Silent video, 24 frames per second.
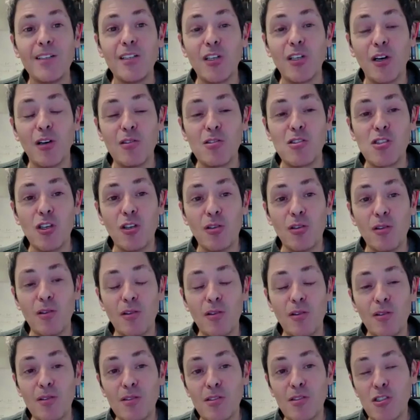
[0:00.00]
You know,
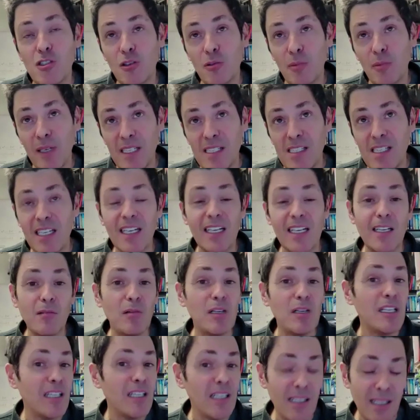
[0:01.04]
so so
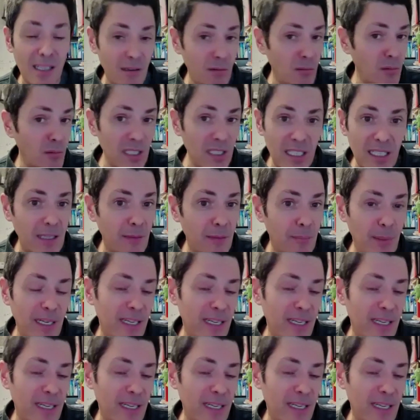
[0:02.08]
basically we need a we need a